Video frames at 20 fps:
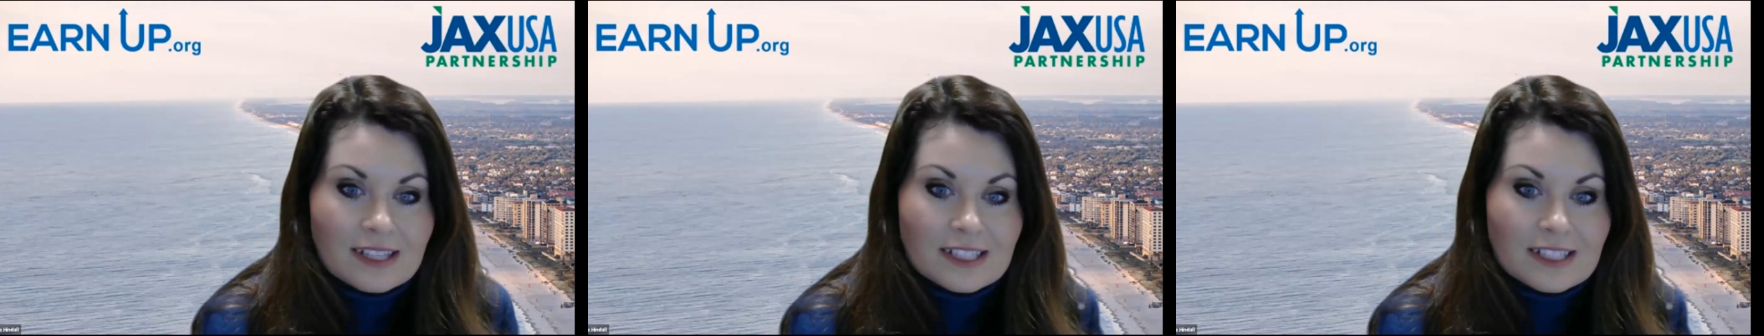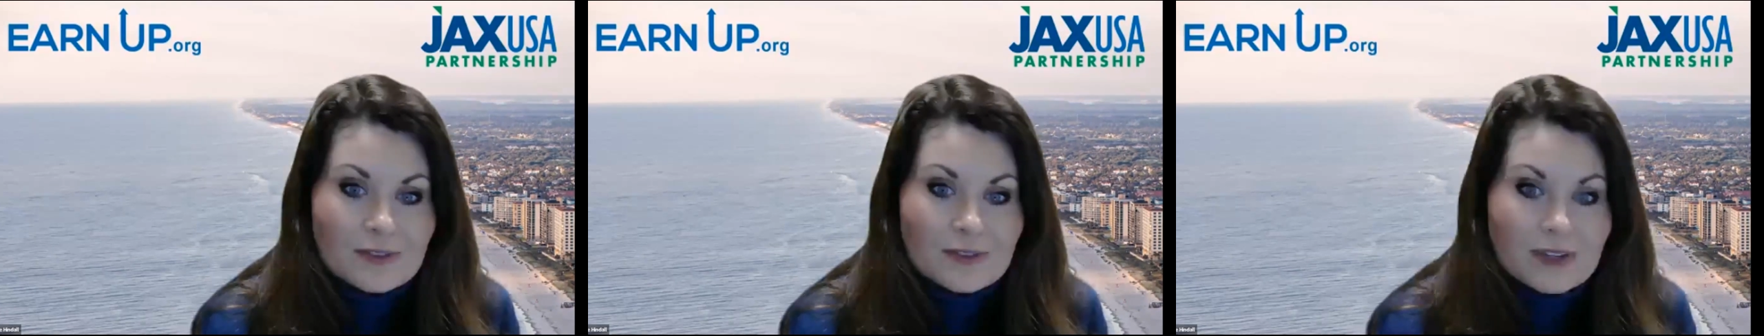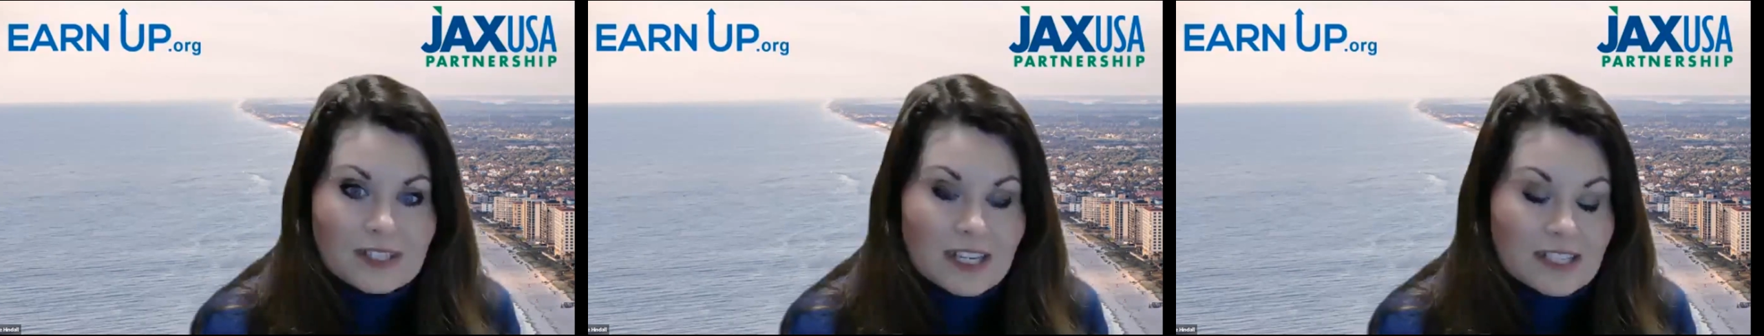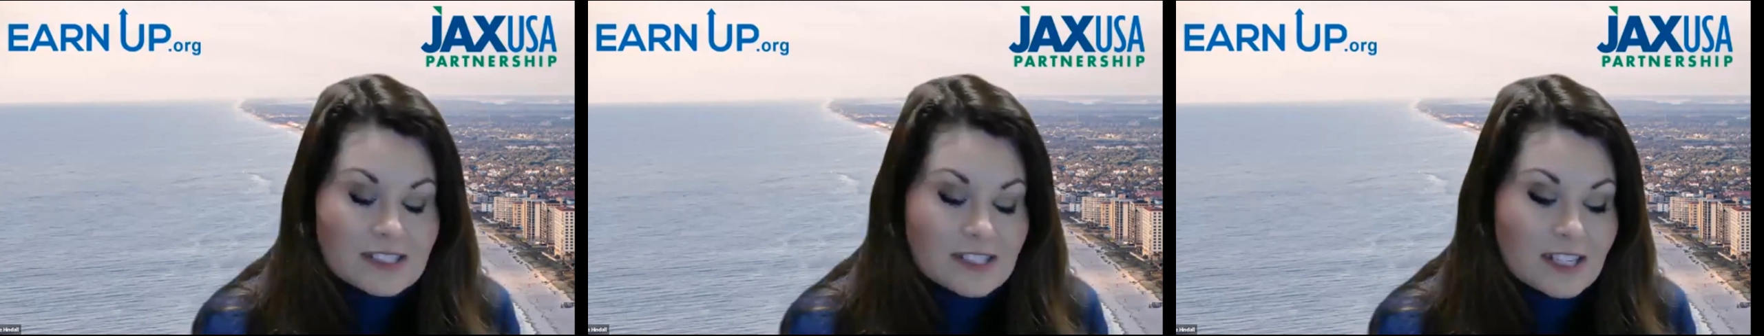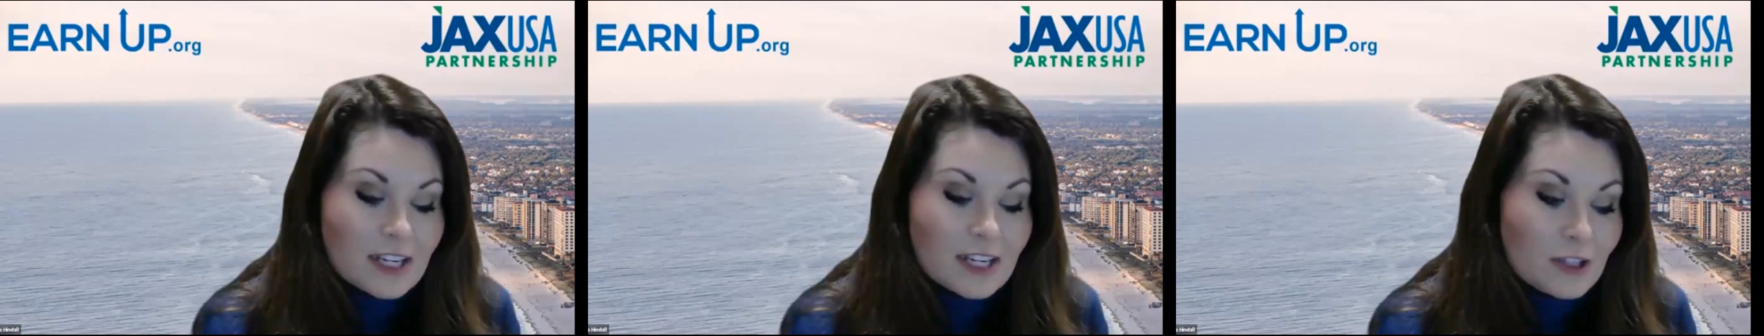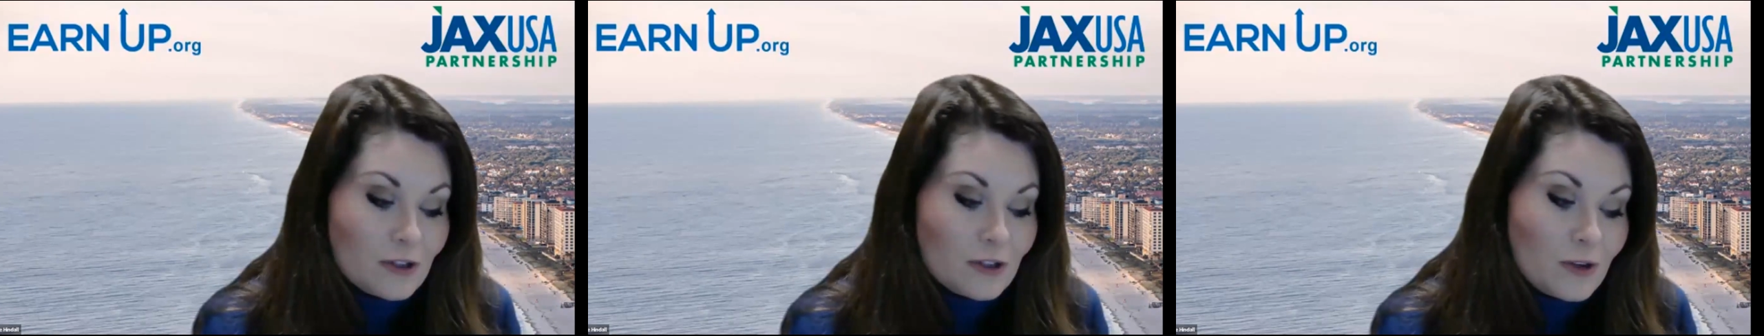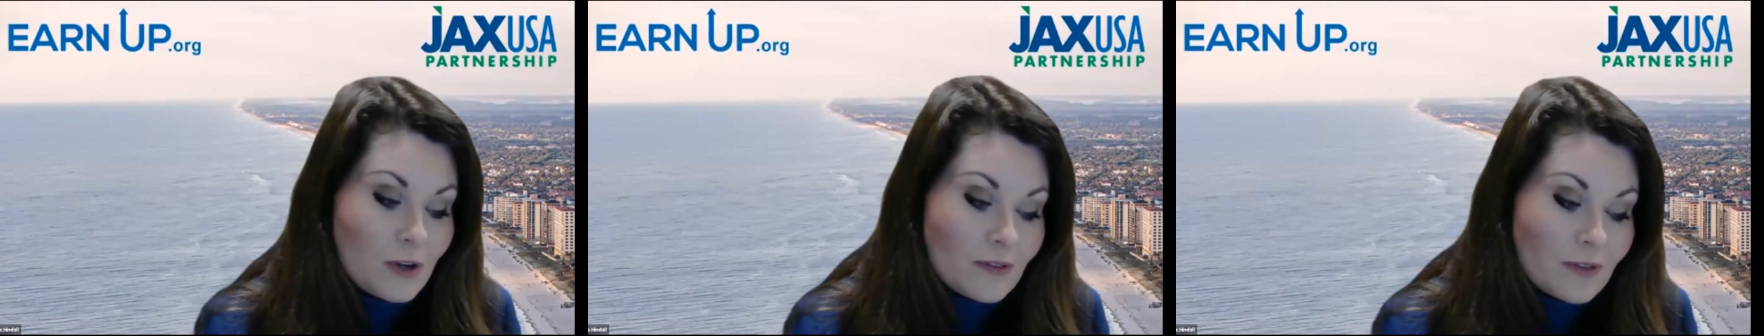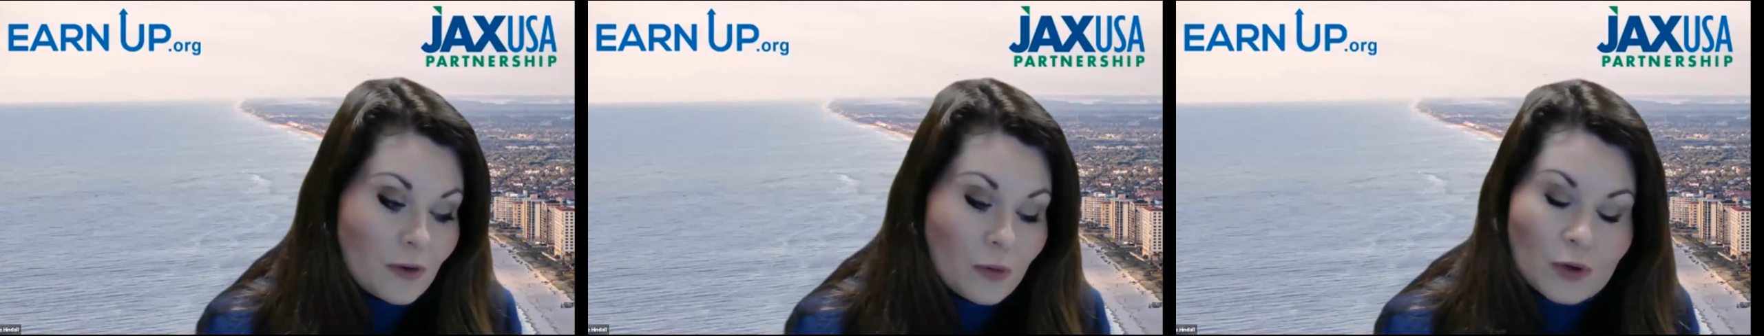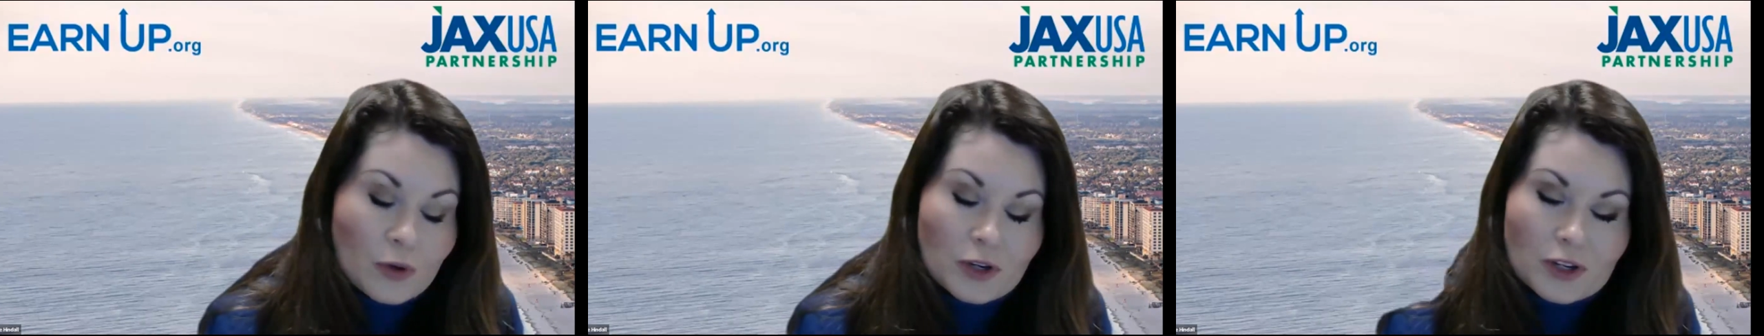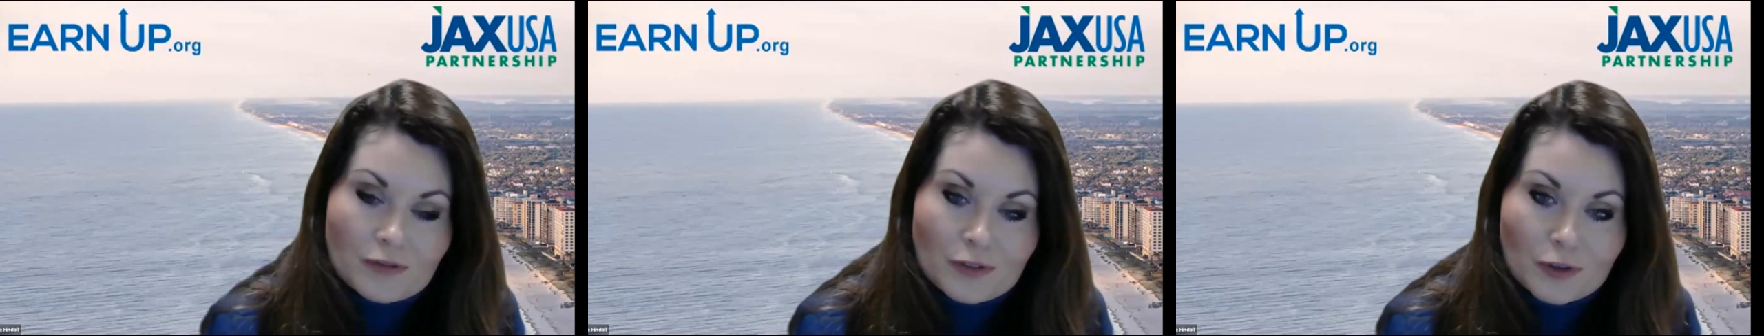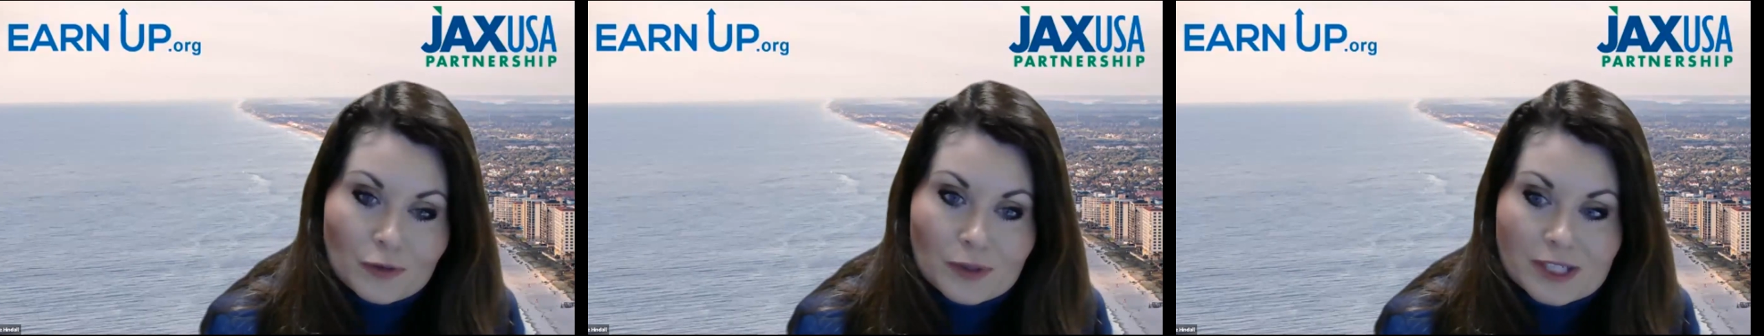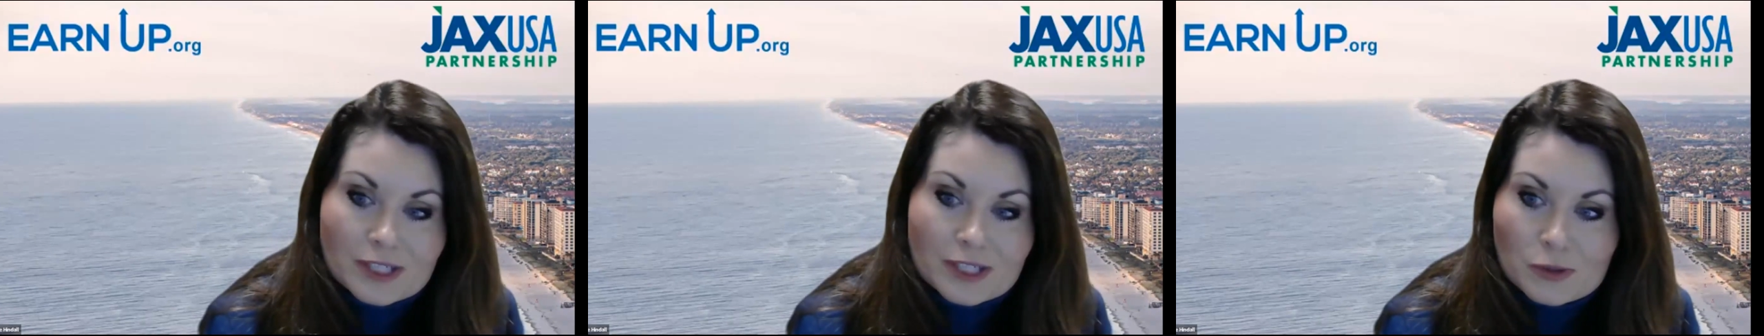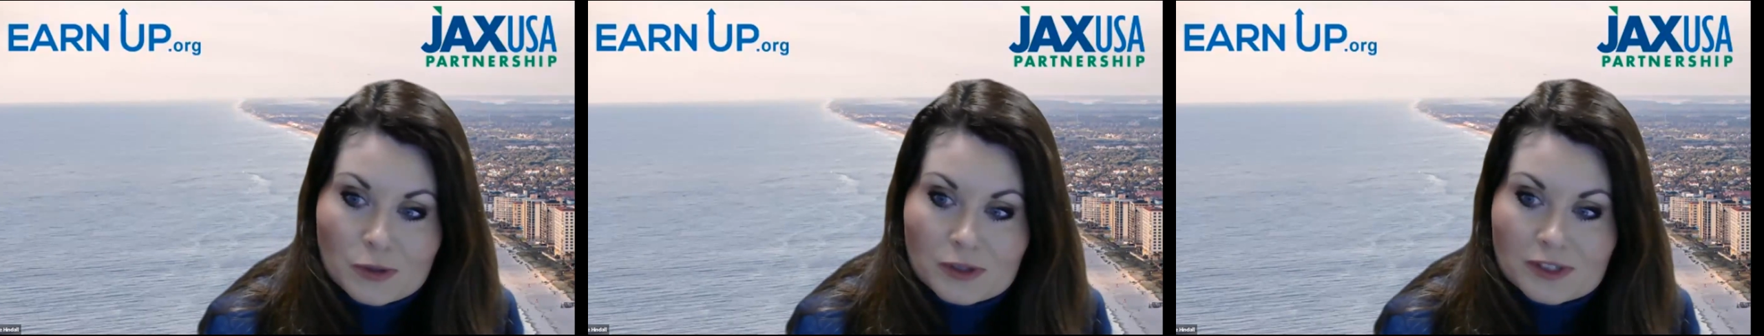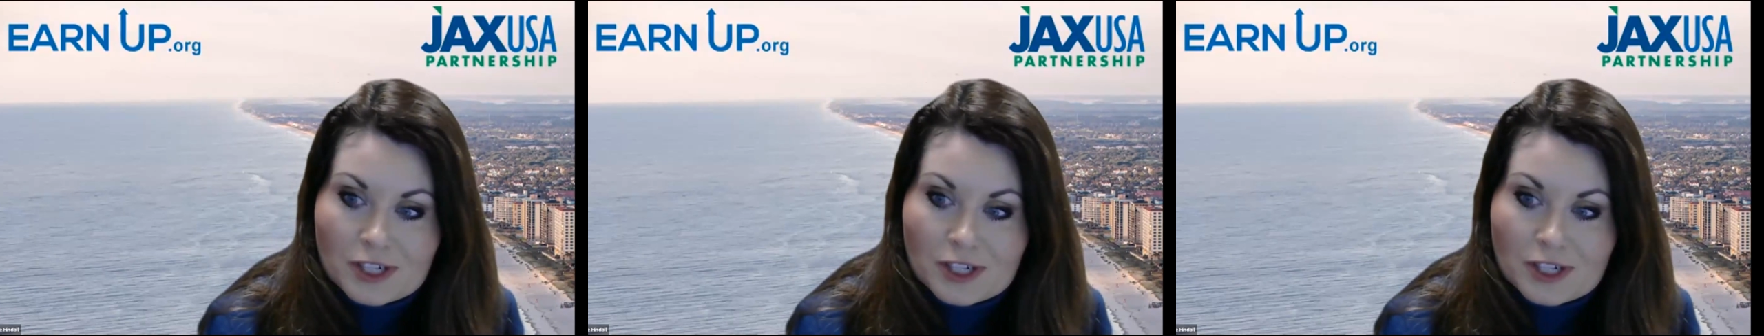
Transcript: That's fantastic. And you do have a wonderful resource